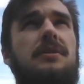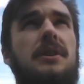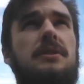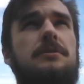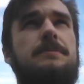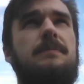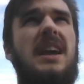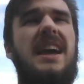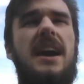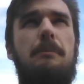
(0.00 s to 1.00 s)
of,
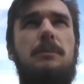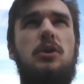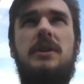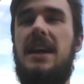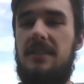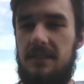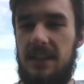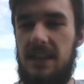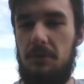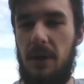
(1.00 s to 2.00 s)
it kind of mutates the
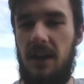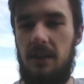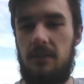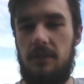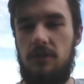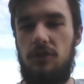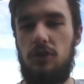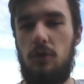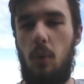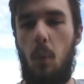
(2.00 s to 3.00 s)
keybinds to
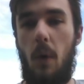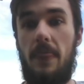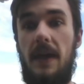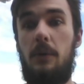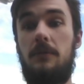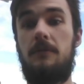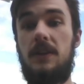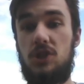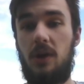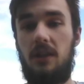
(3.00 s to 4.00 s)
do what they would
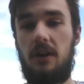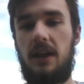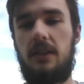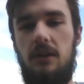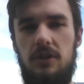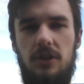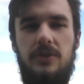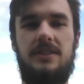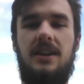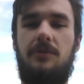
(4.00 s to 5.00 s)
visually look like they would do
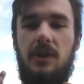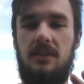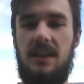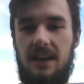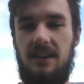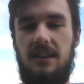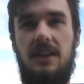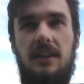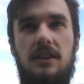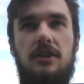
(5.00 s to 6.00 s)
instead of what technically
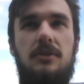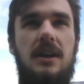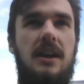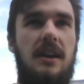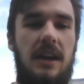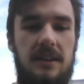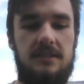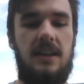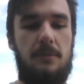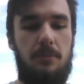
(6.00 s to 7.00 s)
they do.
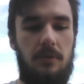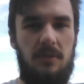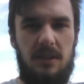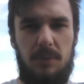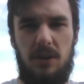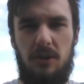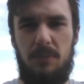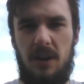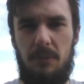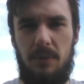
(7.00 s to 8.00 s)
Example, let me
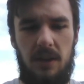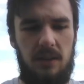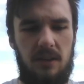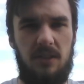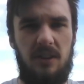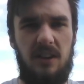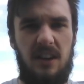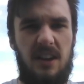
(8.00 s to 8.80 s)
open up another